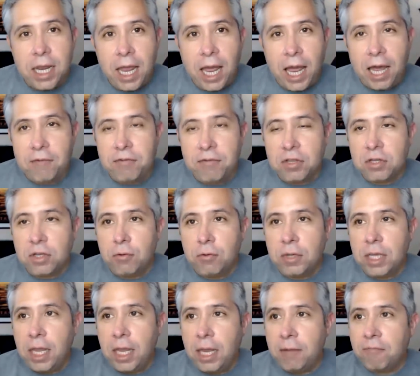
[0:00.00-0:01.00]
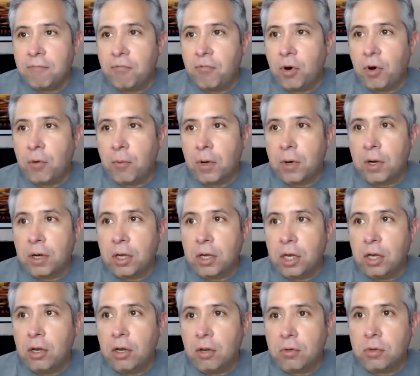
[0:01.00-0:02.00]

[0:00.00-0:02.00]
Avi Loeb came forward, you know,